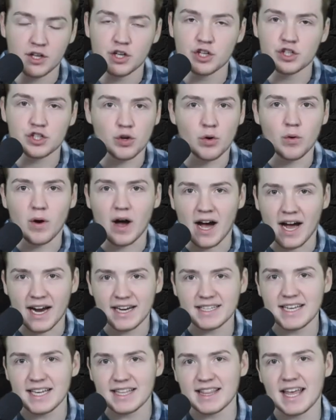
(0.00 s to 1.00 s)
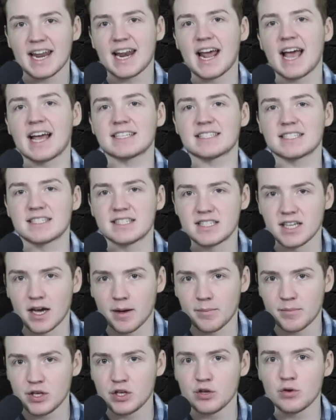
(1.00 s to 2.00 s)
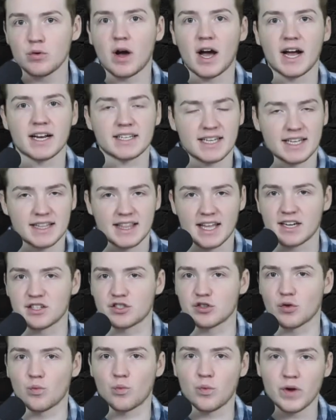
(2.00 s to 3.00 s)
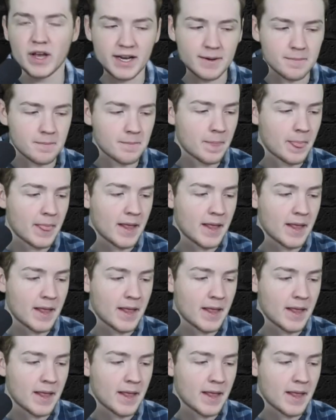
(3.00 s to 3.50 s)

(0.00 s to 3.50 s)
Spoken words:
So I take that as W. I take that as a win.